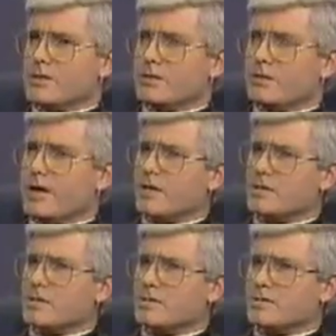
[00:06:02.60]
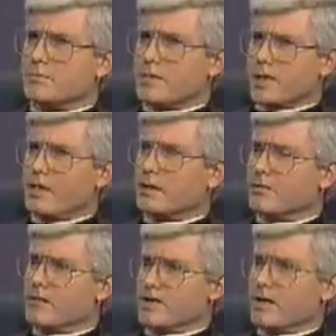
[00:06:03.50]
That is the beginning
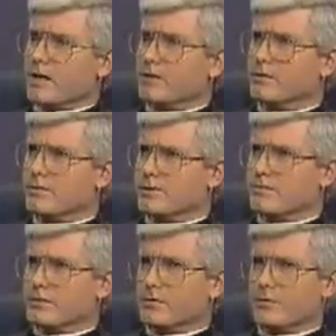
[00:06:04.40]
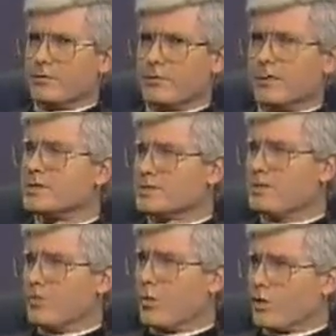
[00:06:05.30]
of the child's, you might say,
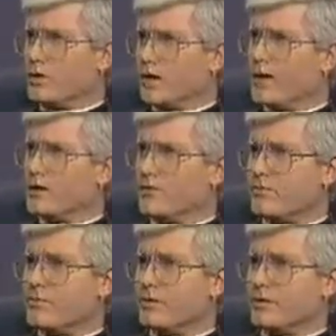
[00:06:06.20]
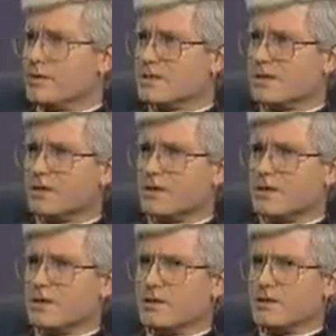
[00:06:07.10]
moral life in the sense
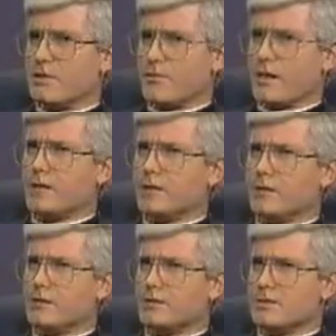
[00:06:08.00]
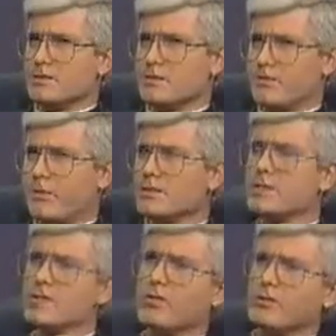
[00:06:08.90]
that he, he recognizes his first
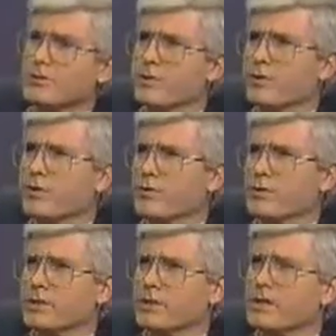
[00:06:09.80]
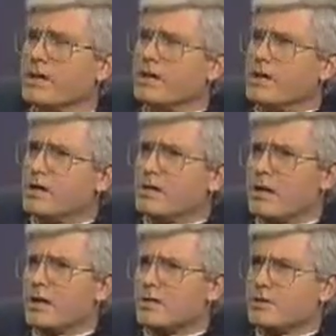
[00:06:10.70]
encounter with authority and
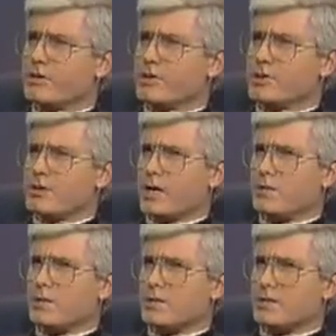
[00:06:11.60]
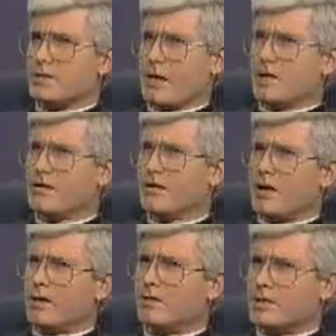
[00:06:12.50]
that is going to shape his entire
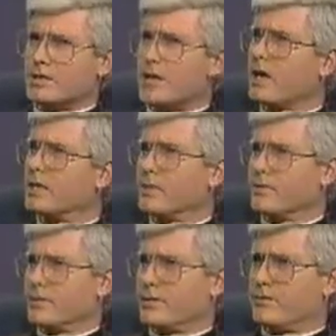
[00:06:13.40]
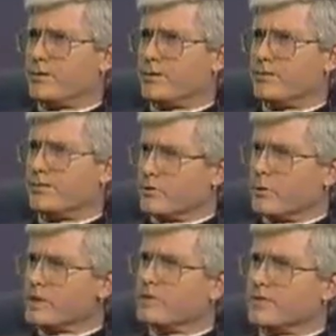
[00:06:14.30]
understanding of authority for the
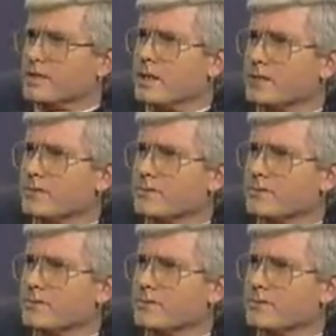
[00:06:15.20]
rest of his life.